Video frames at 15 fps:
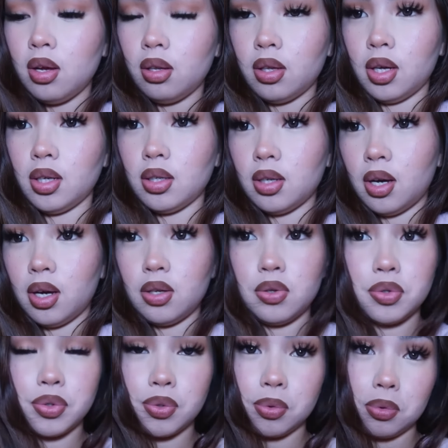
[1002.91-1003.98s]
like I
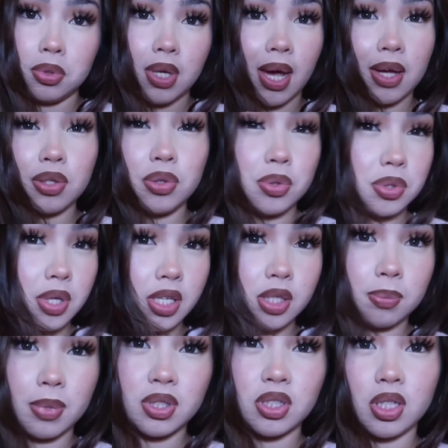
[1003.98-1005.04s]
used to not use
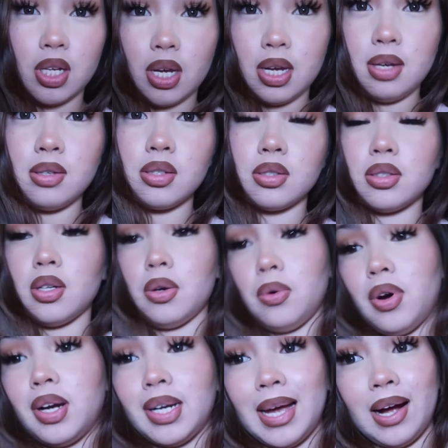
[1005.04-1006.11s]
as much heat so
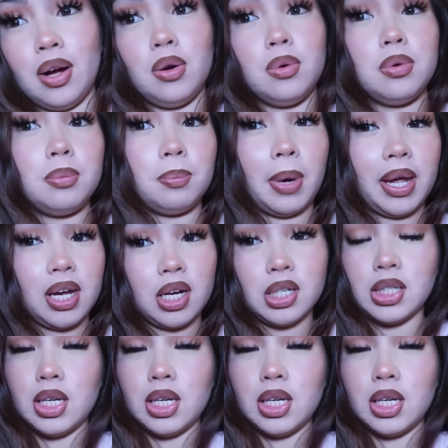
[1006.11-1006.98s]
right now my hair